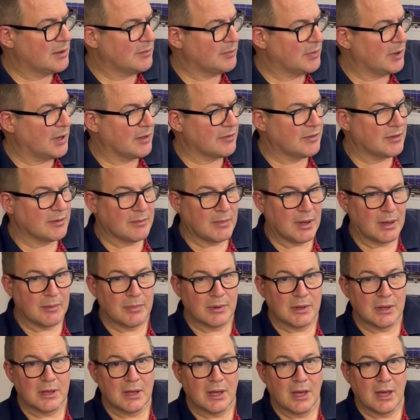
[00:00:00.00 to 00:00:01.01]
but I think
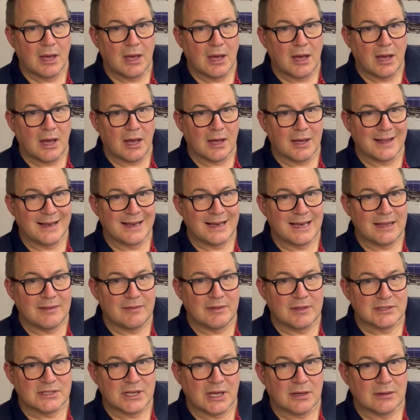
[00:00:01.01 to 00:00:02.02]
maybe I'm going to leave
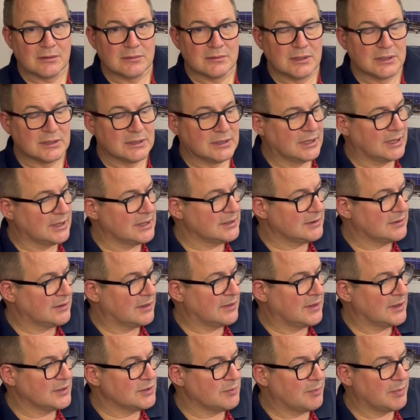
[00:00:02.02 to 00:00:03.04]
these out and keep that
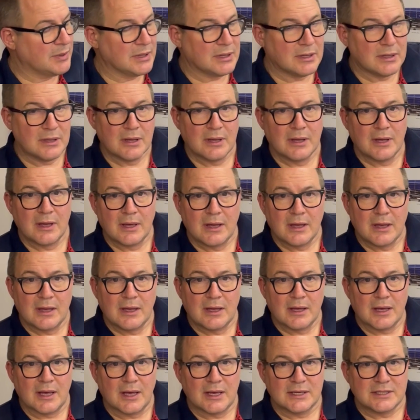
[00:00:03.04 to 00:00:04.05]
these will be
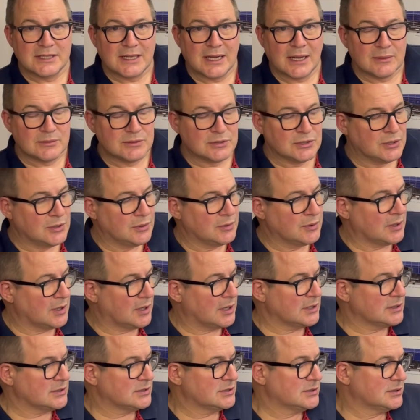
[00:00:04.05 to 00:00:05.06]
sent out to you
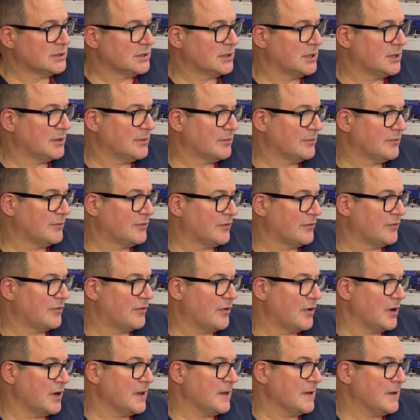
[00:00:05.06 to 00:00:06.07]
guys for
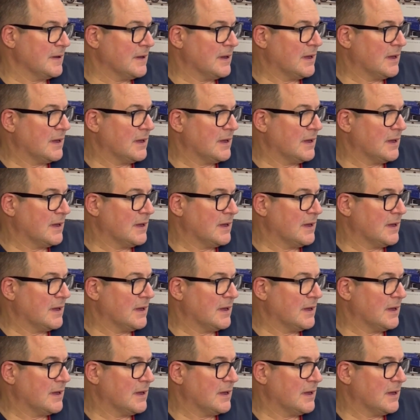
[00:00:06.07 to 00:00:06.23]
free.